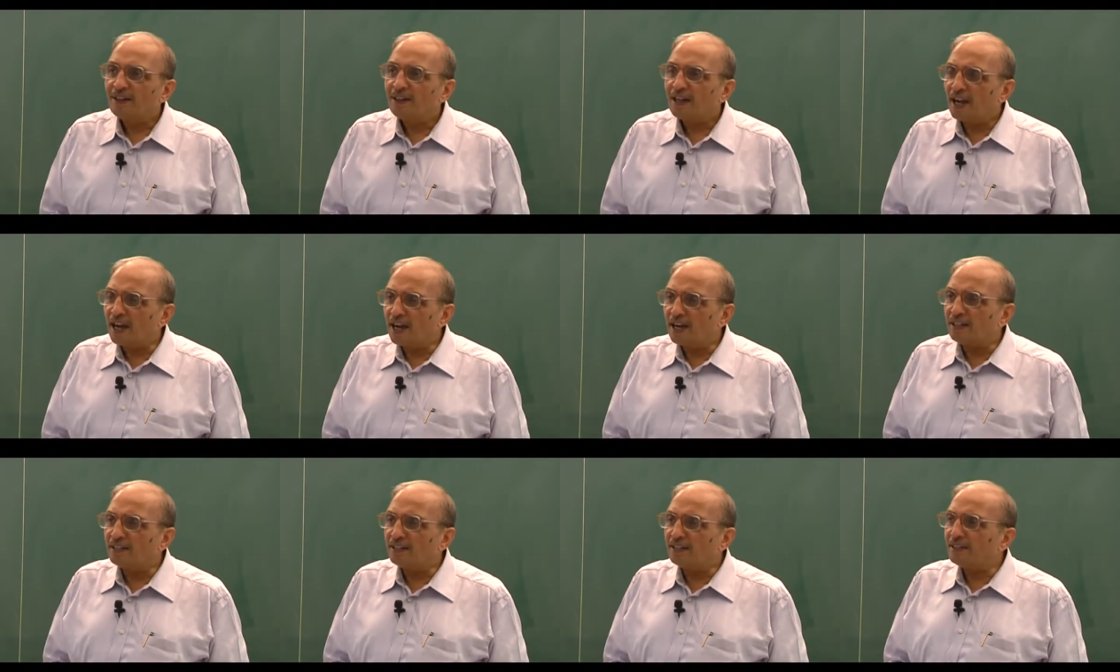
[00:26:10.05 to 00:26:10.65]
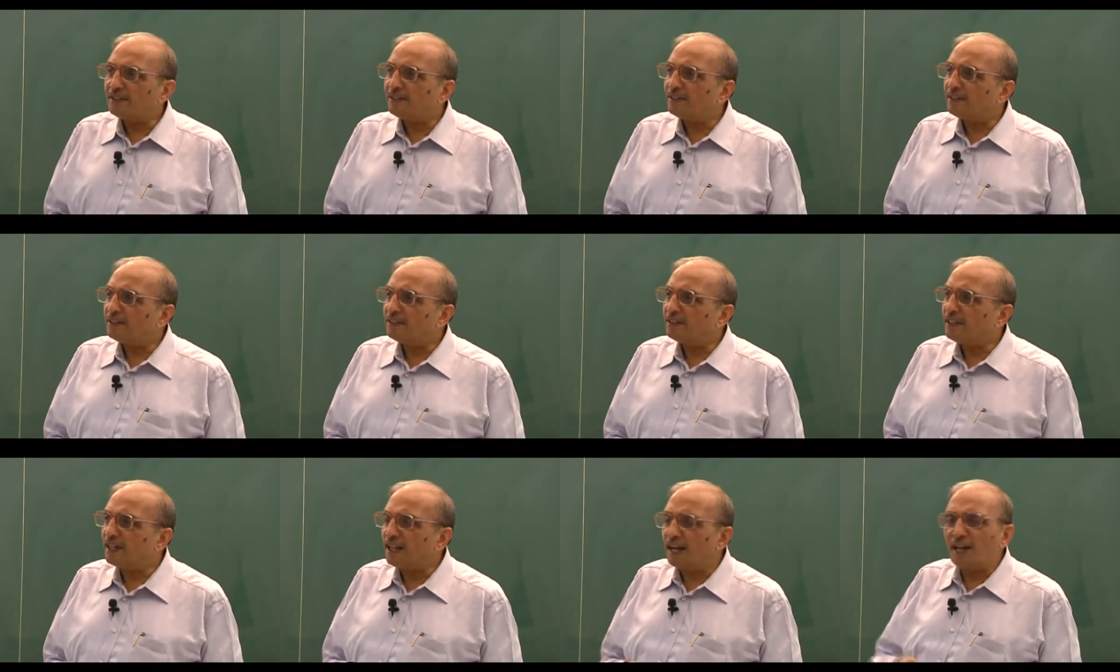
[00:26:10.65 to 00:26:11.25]
and
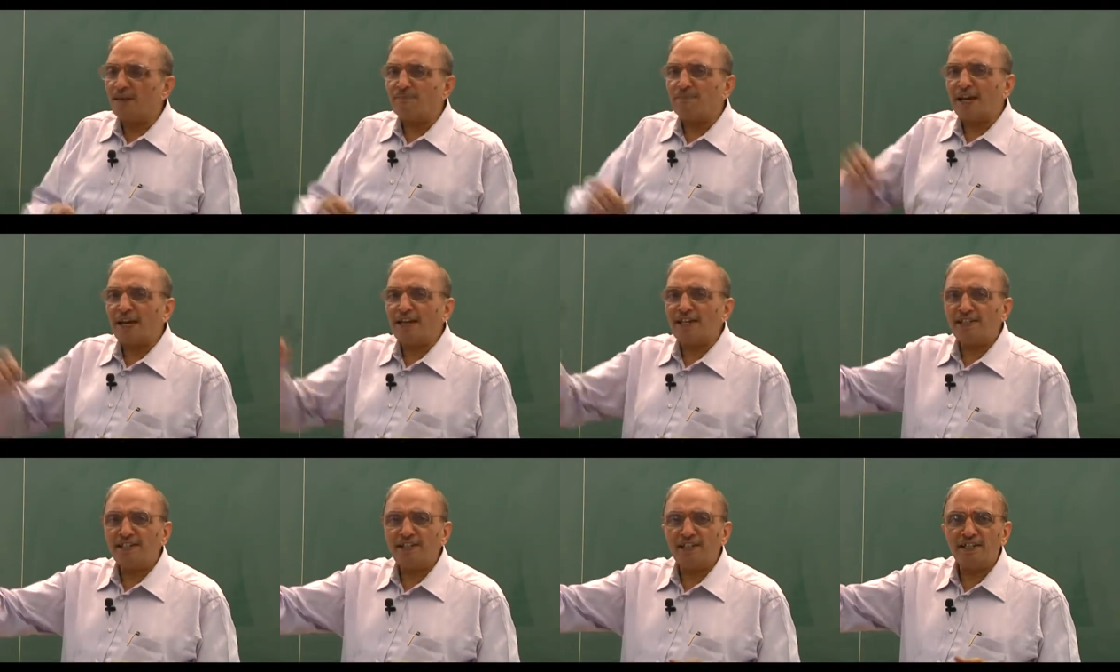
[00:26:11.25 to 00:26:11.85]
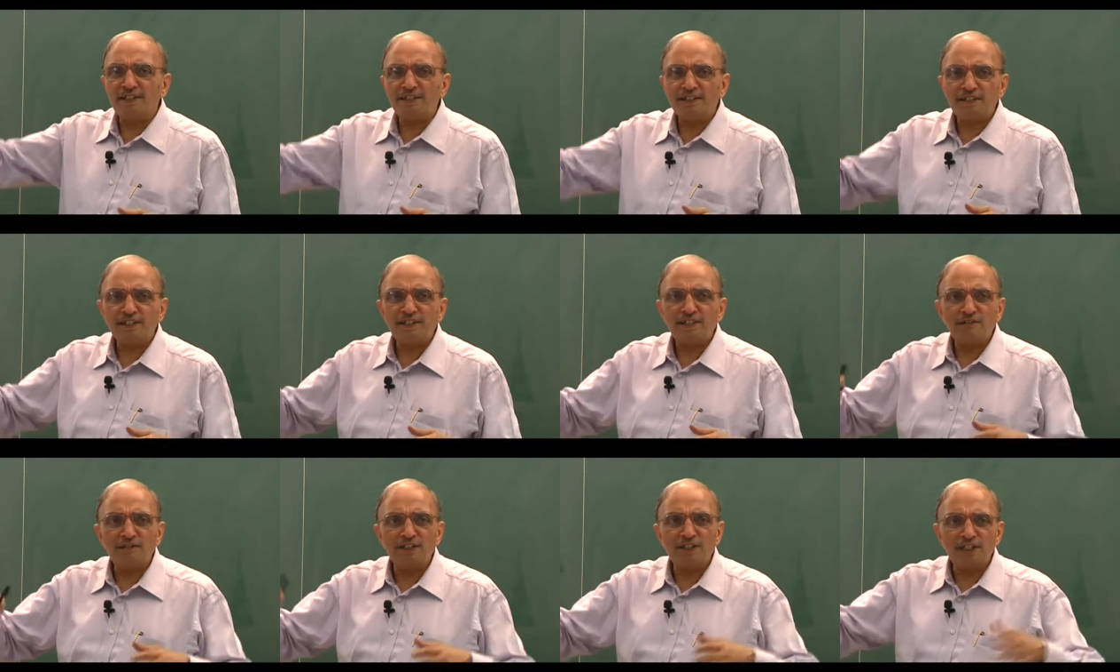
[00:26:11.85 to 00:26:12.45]
there are managers
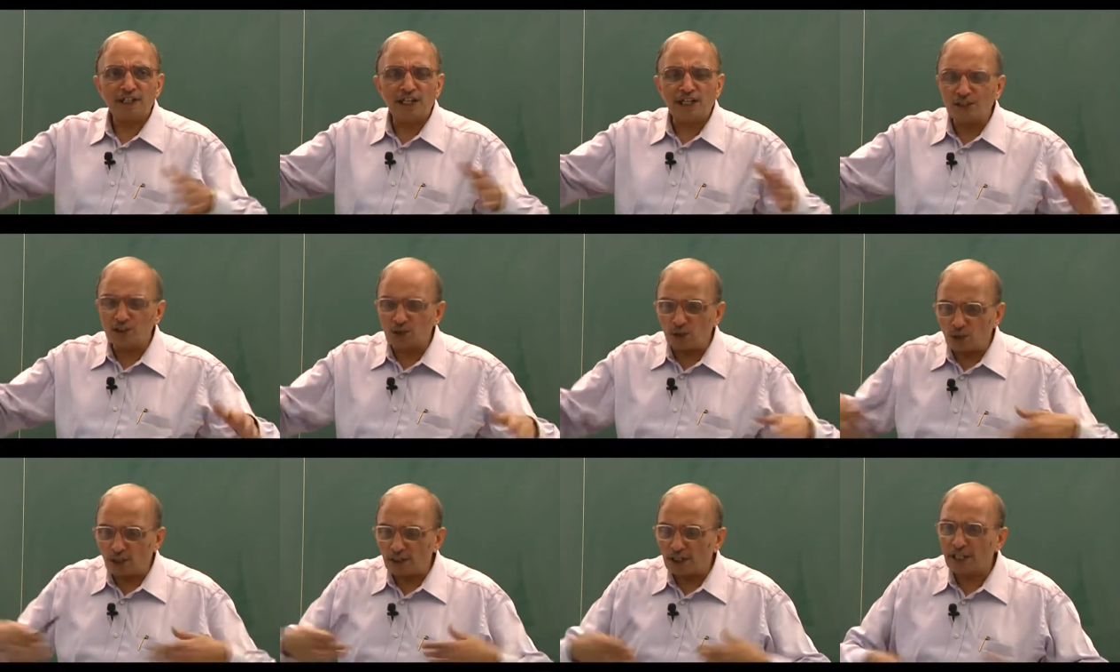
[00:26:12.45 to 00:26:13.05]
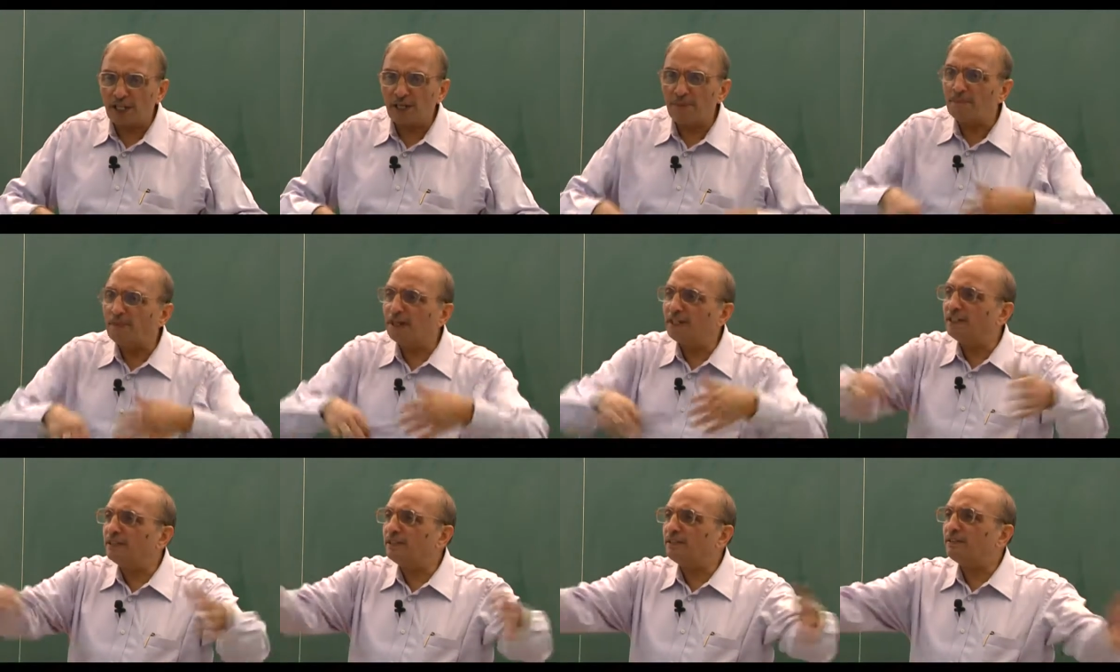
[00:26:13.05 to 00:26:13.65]
which control him
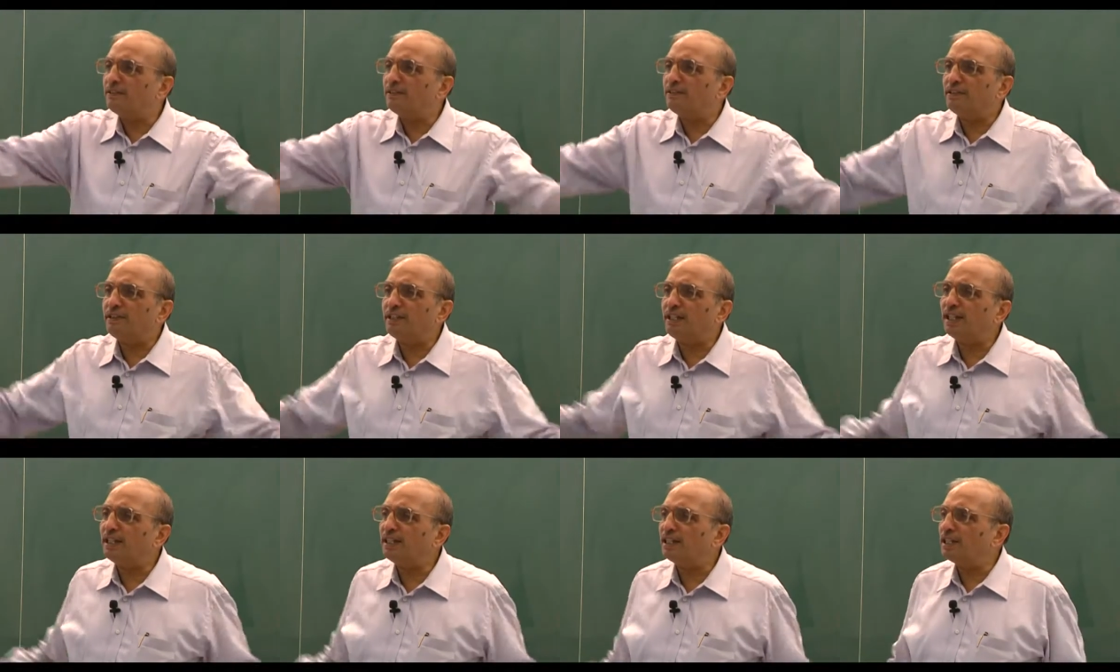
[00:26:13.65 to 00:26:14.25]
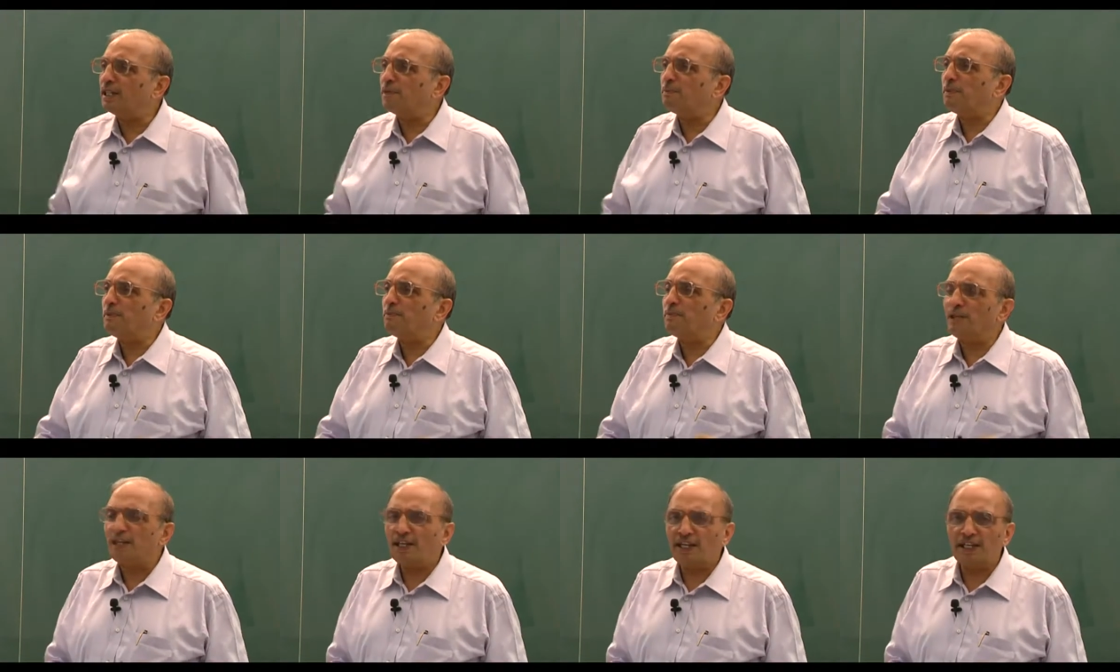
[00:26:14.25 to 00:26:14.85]
and 10 other
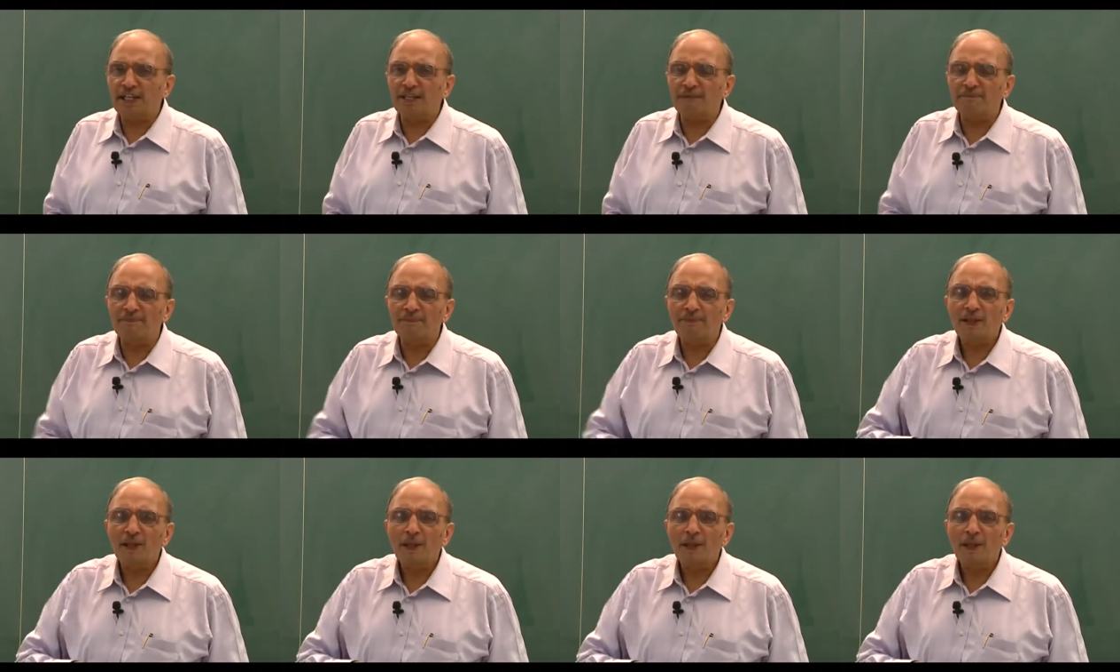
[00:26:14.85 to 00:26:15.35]
people like him.